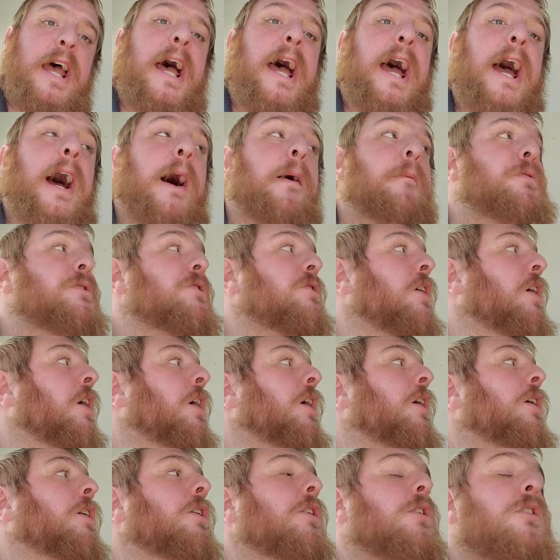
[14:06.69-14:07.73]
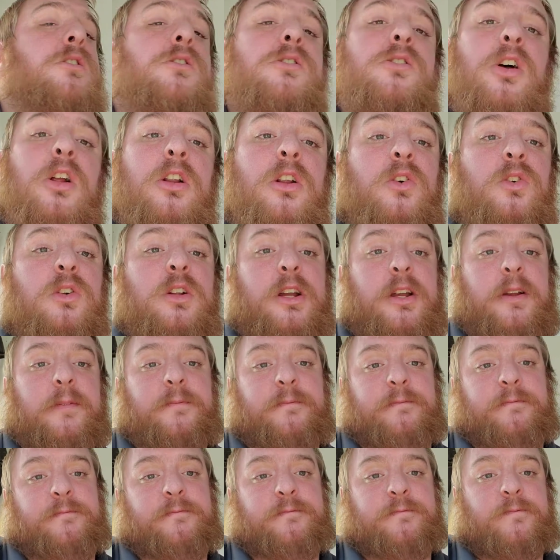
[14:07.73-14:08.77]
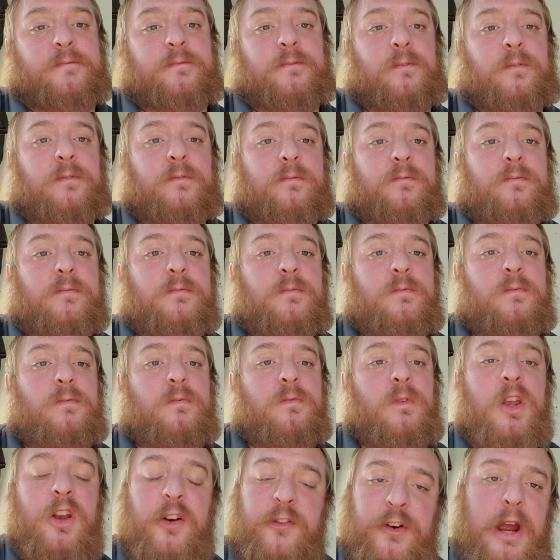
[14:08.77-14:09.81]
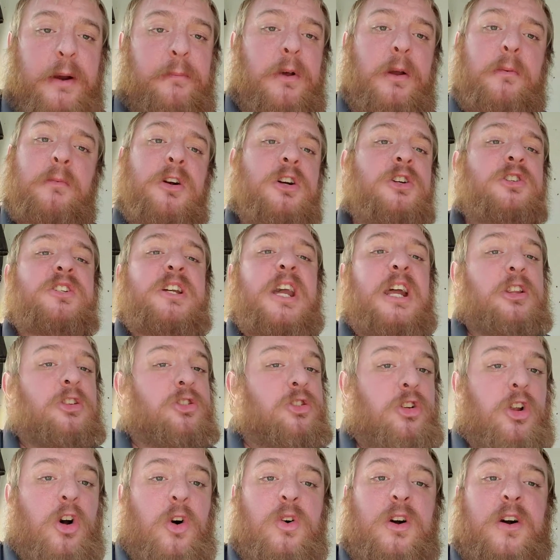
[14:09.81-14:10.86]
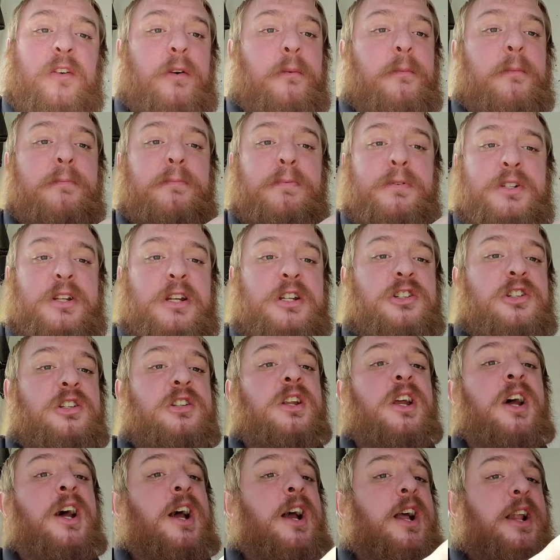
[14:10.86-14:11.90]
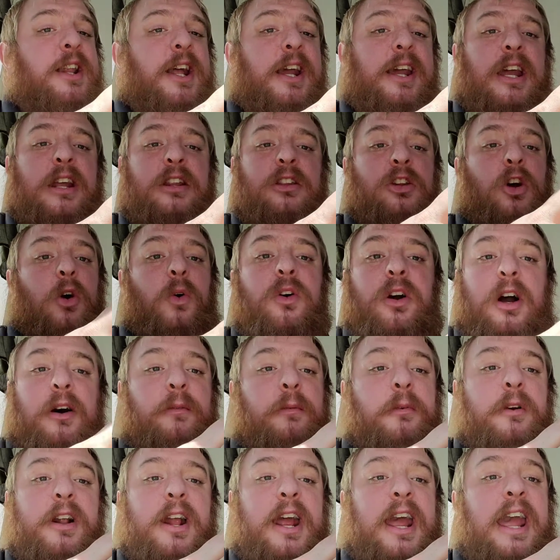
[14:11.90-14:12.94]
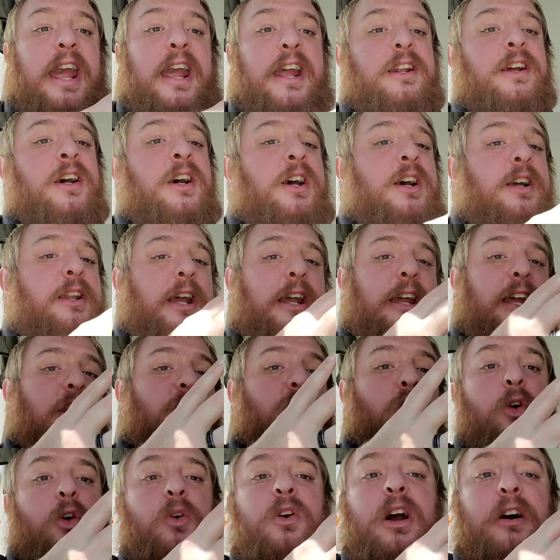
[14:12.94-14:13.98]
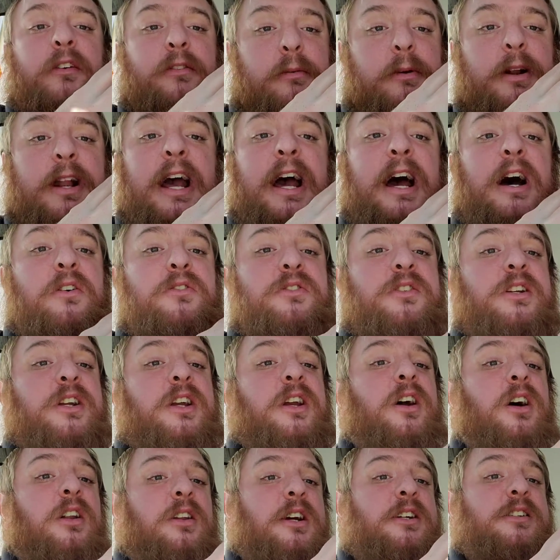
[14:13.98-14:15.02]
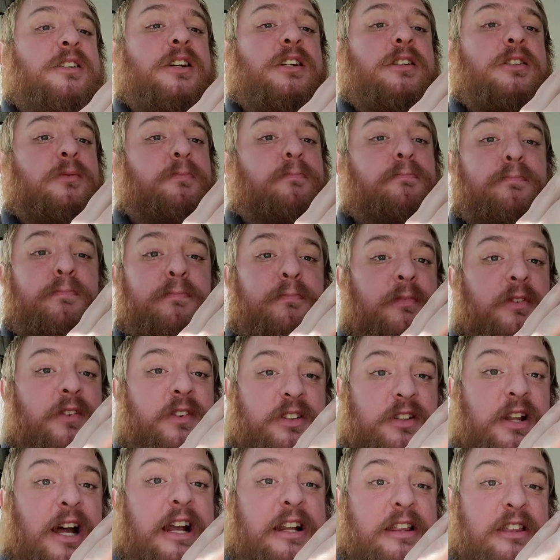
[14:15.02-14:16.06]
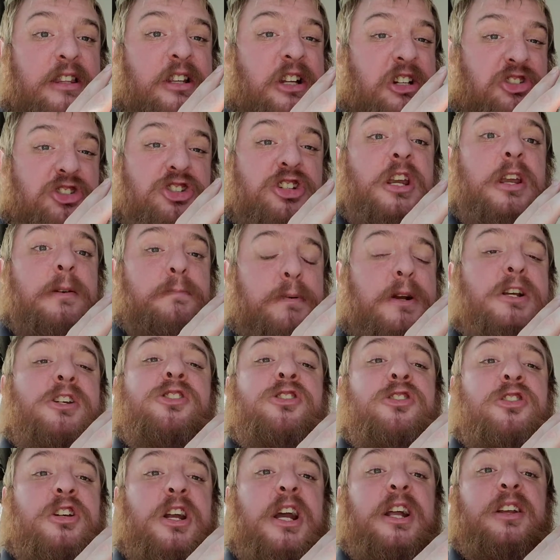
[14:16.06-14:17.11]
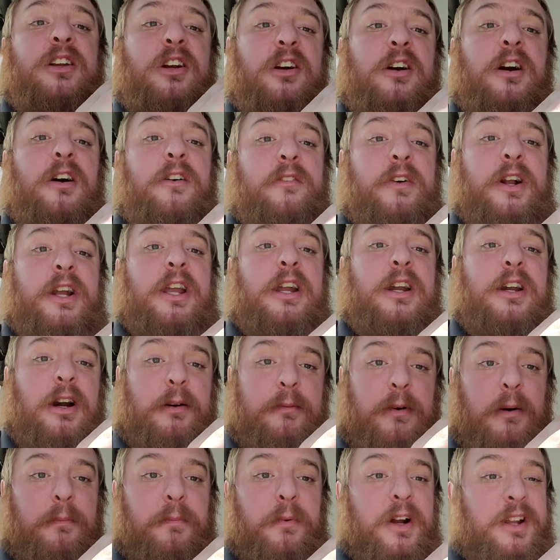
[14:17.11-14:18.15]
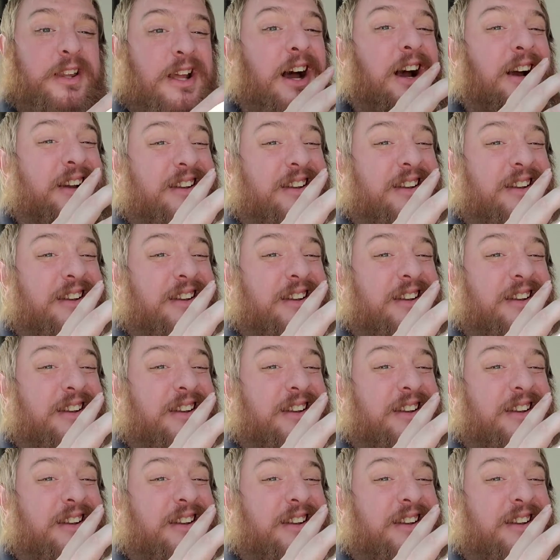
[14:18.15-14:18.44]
Absolutely. Your family members get no government position. They get no government aid. They get no government housing unless it's like the cheapest shit your government can come up with.